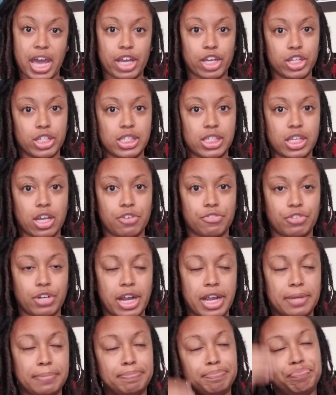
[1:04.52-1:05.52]
good stuff,
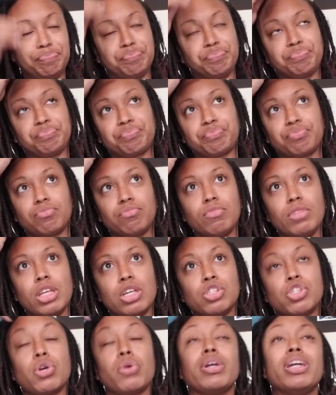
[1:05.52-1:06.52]
right?
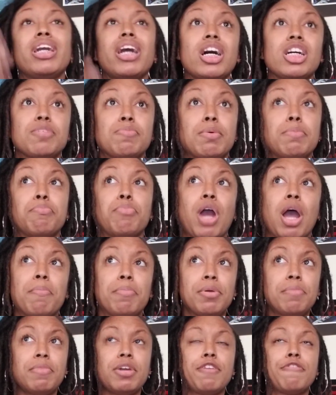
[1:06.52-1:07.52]
So he has been
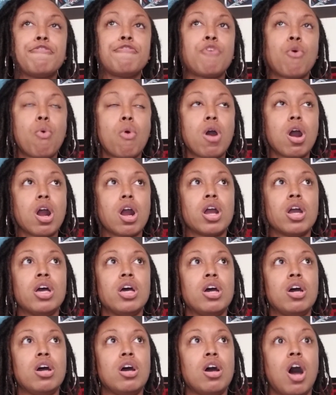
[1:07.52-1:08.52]
prepping me for
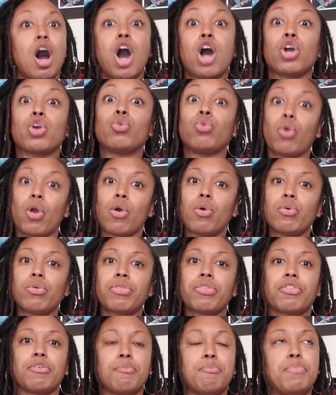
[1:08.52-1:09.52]
our
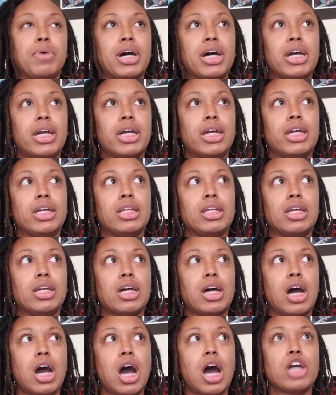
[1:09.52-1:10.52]
growth, but
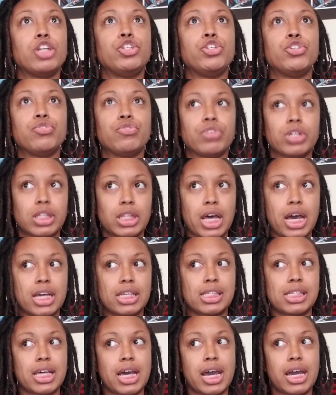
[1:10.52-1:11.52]
I do realize
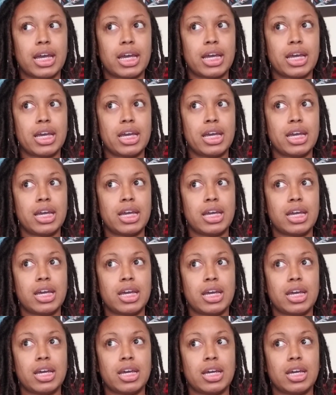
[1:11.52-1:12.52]
that,
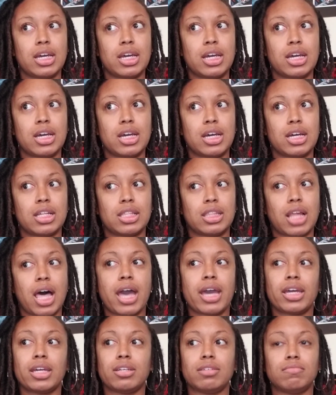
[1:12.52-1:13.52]

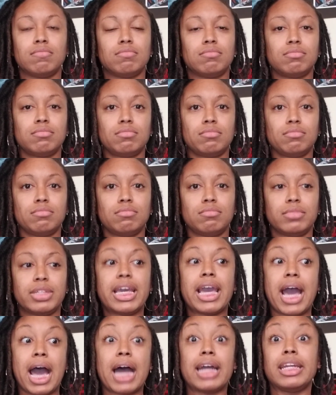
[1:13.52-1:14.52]
like,
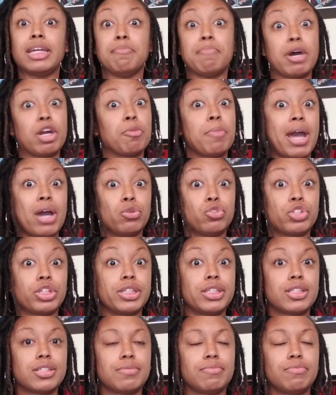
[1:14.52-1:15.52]
yeah, I need better
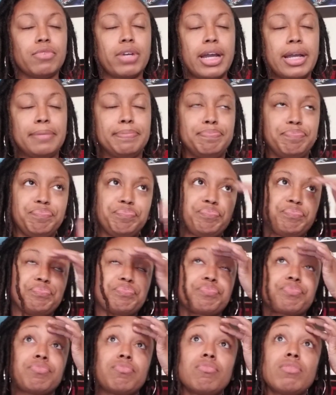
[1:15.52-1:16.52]
boundaries, right?
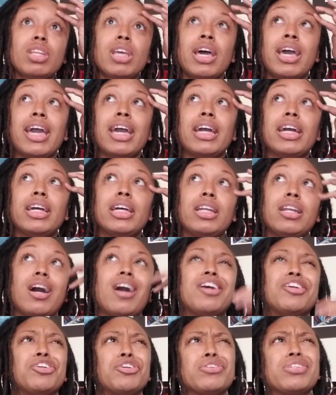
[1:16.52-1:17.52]
And
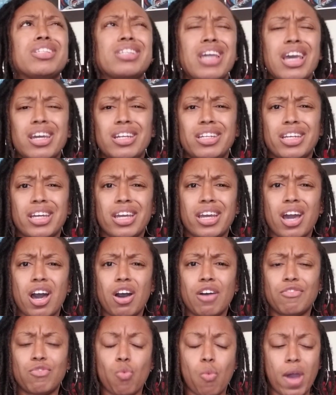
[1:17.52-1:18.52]
understanding
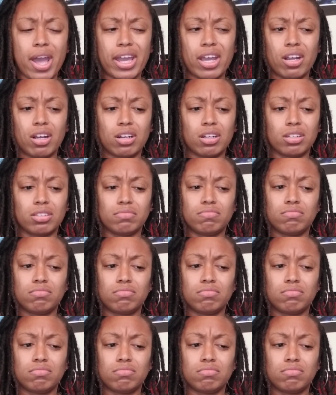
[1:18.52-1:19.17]
of where